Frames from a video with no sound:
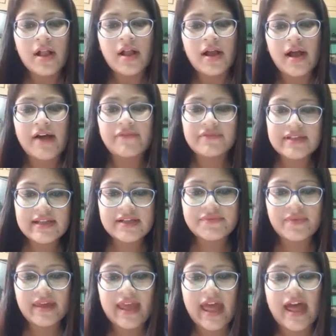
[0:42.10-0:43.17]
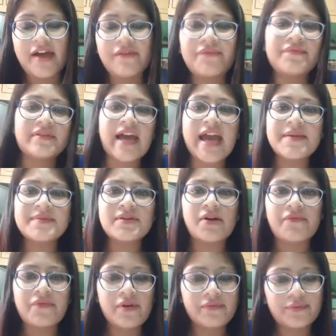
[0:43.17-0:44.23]
after that we have types
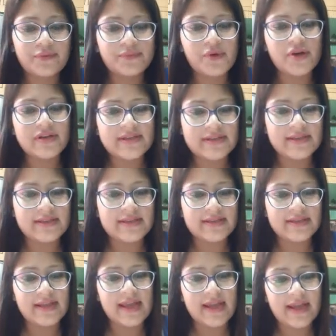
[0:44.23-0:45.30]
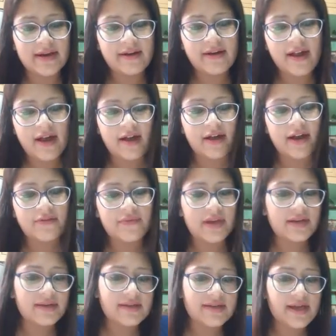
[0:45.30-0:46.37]
of your foodborne diseases. There are
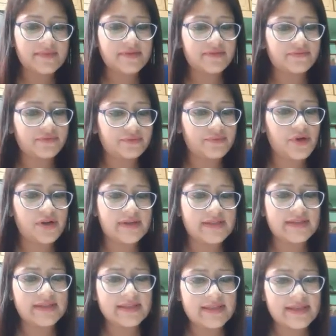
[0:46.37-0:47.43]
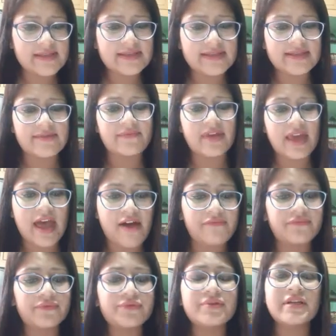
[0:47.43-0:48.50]
various types of foodborne diseases. We
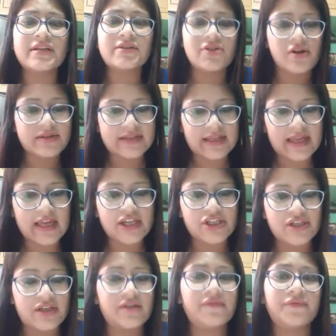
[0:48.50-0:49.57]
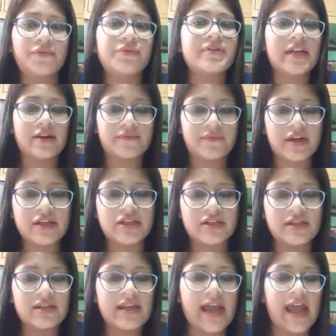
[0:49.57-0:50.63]
have food intoxication, food
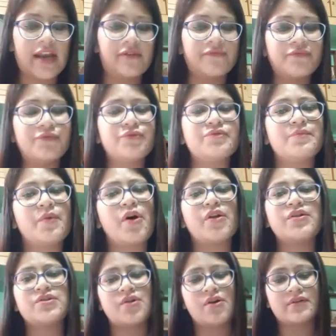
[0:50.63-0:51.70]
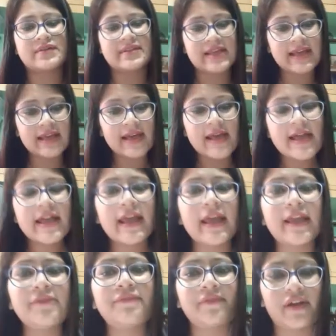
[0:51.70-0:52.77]
infection, and foodborne toxic
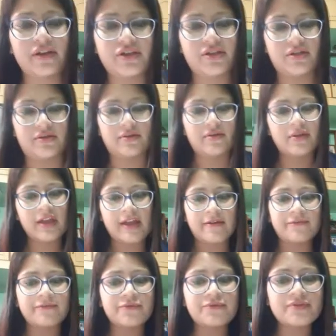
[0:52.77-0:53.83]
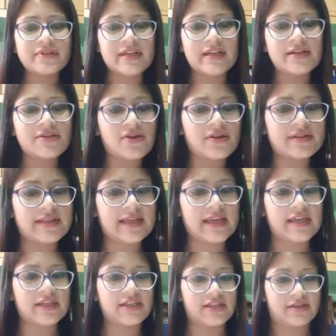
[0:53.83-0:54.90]
infection. Okay, food
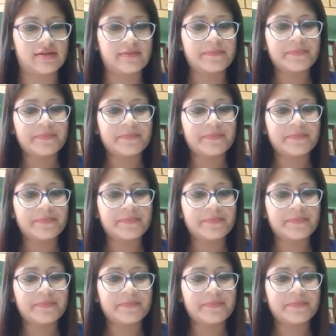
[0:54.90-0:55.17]
intoxication.